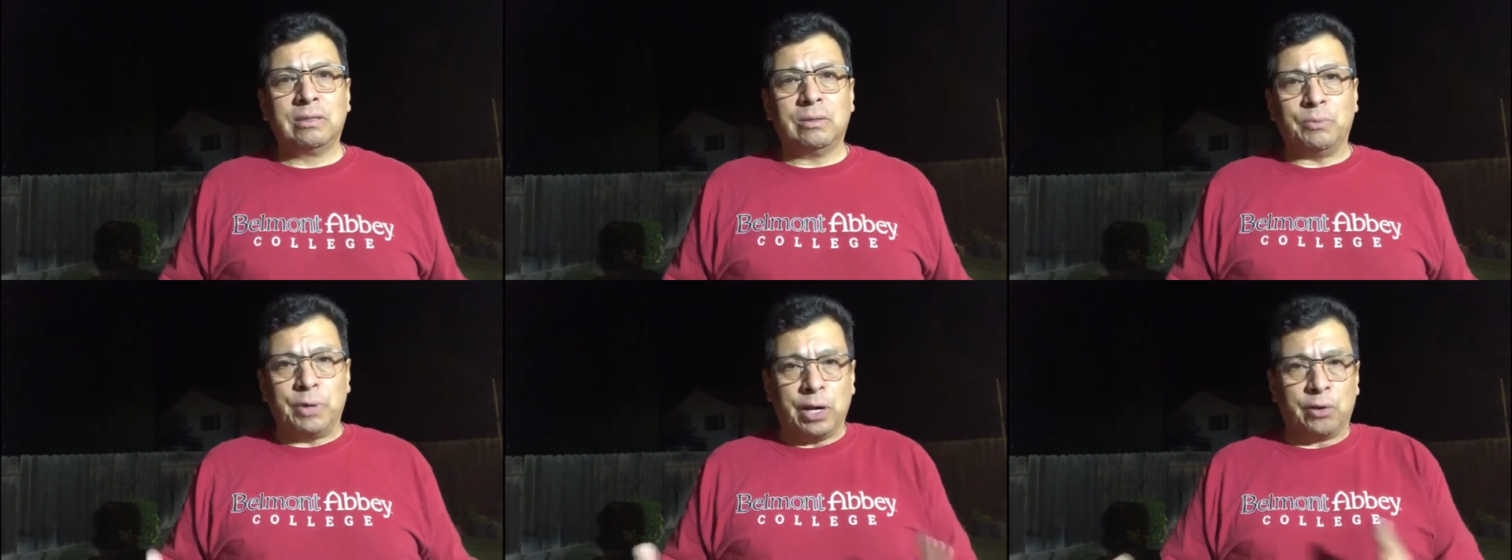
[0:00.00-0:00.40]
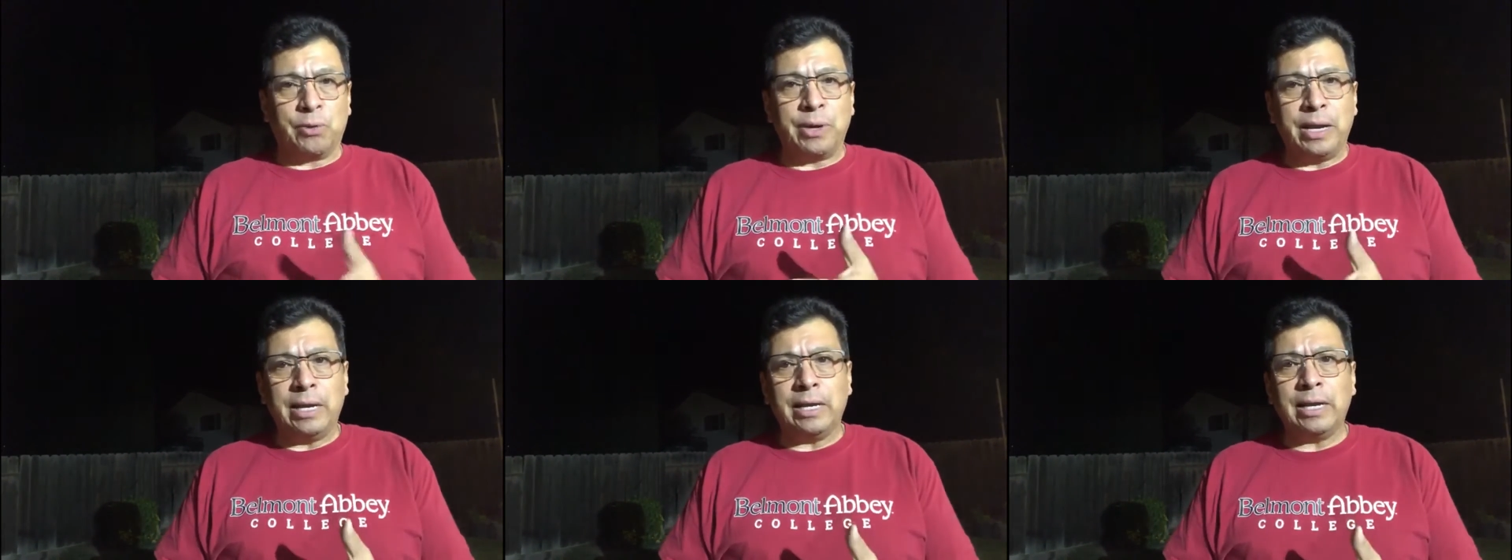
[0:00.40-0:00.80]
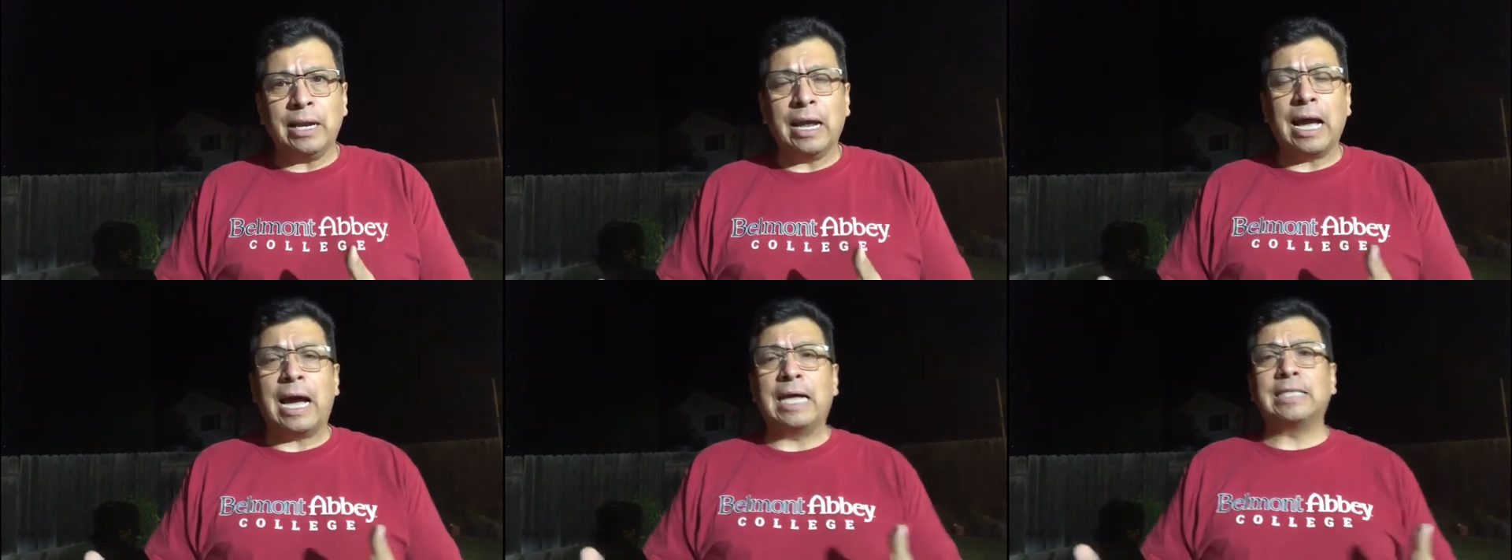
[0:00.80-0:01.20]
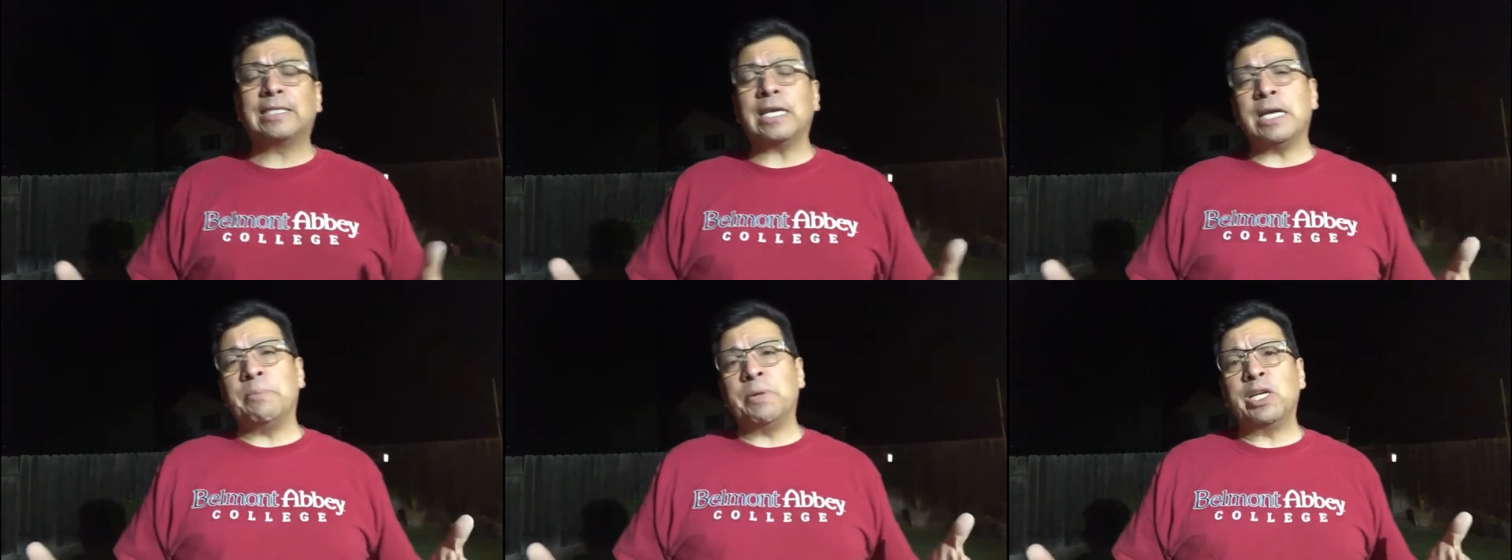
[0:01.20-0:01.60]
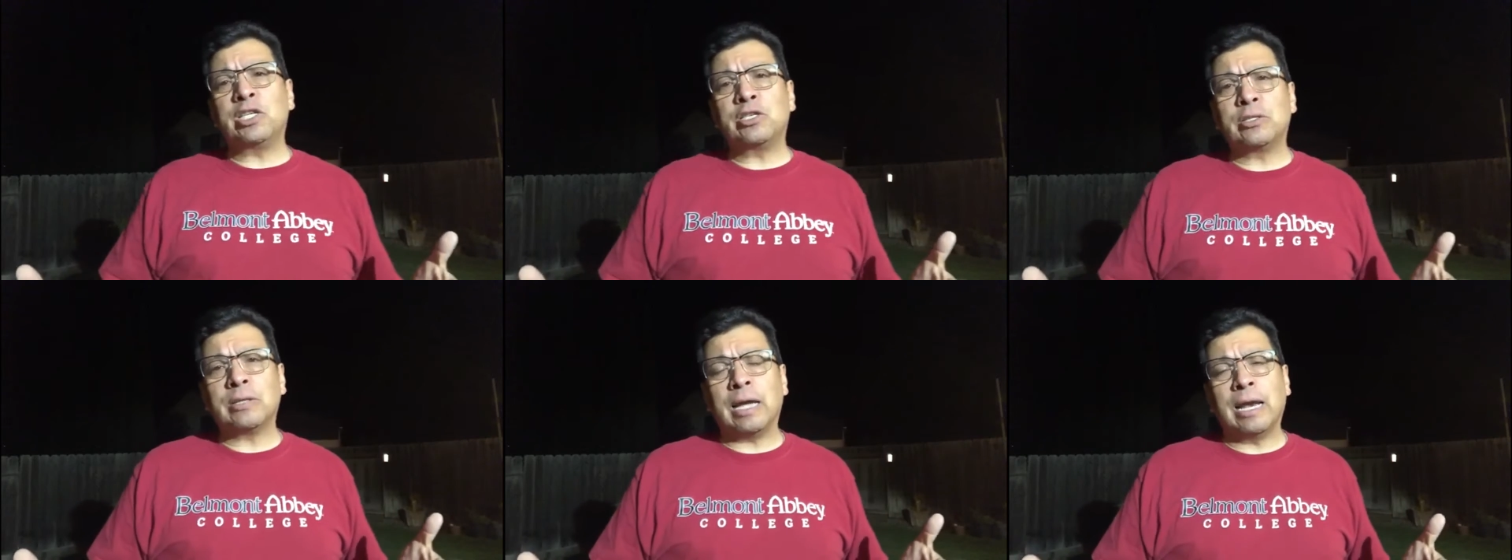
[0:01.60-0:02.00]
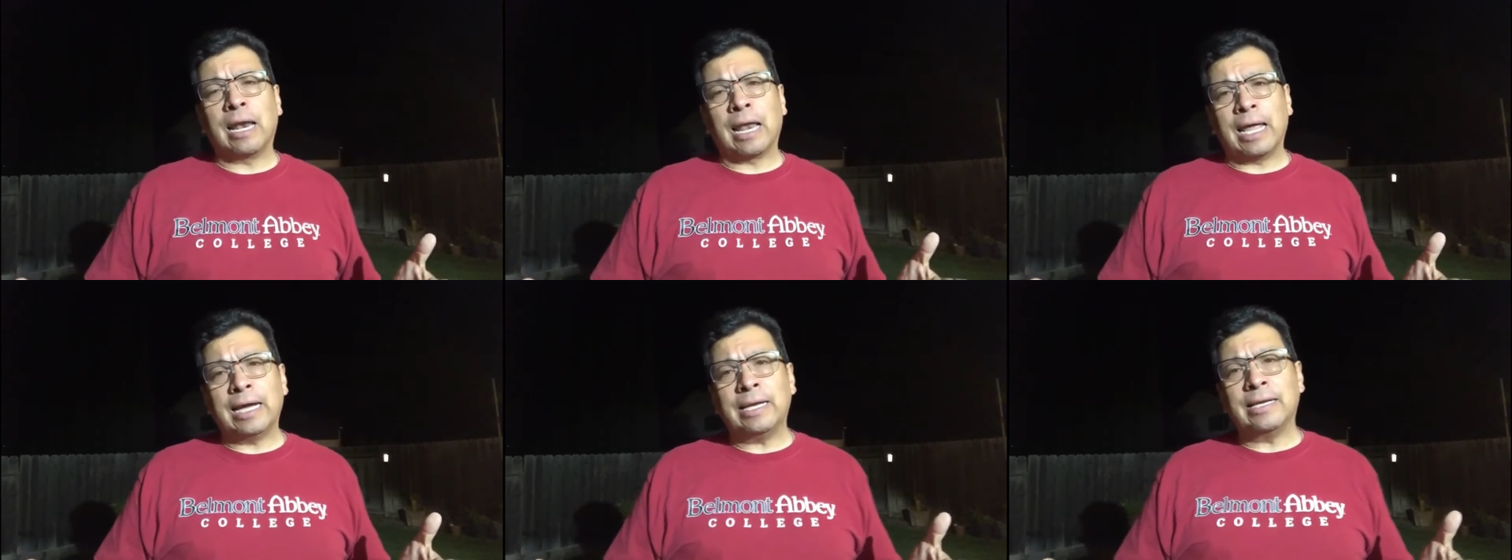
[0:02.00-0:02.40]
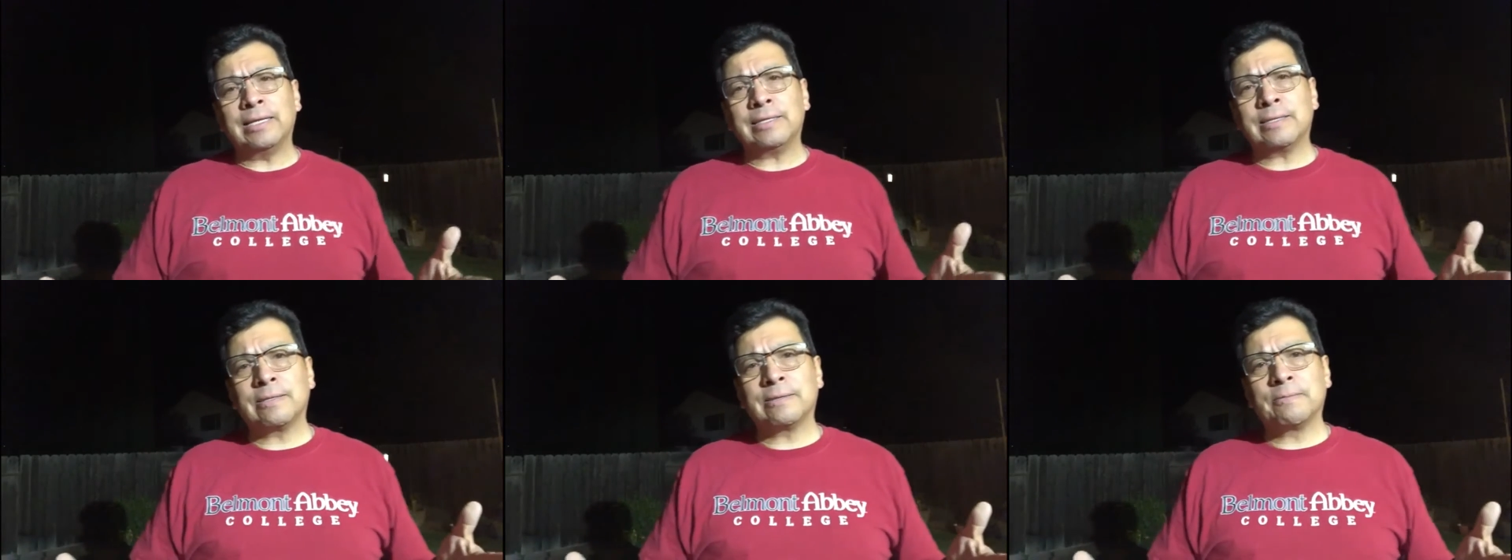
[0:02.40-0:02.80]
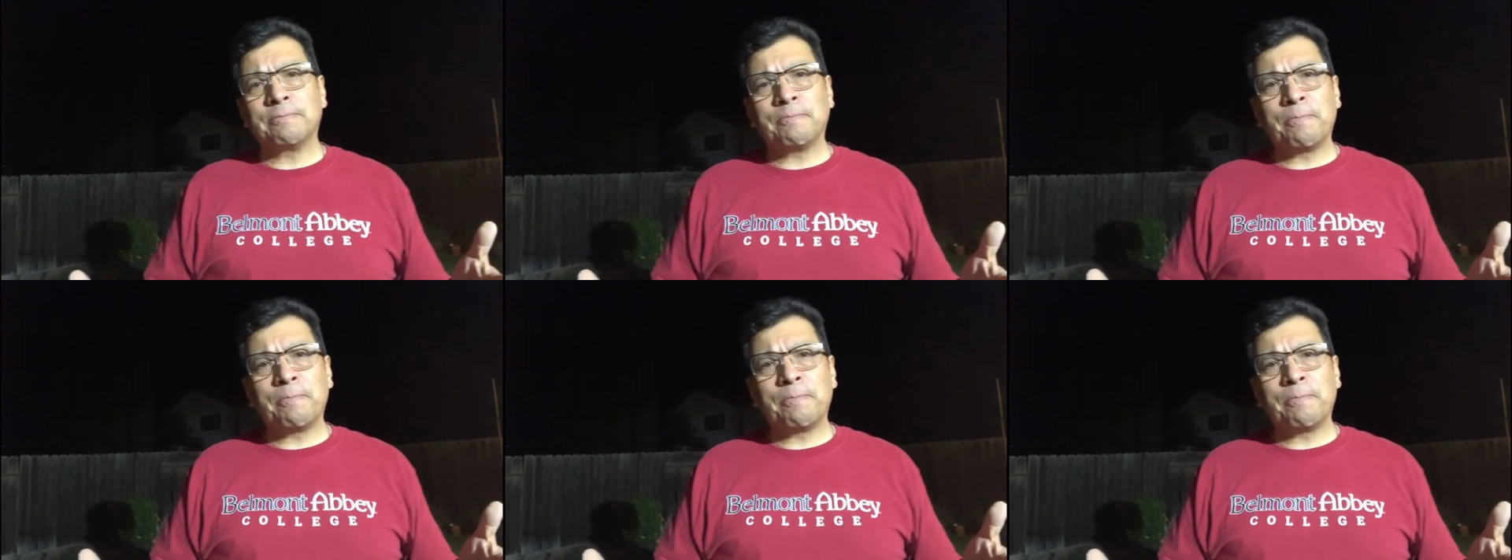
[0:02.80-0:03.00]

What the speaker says: We are created in God's image and likeness.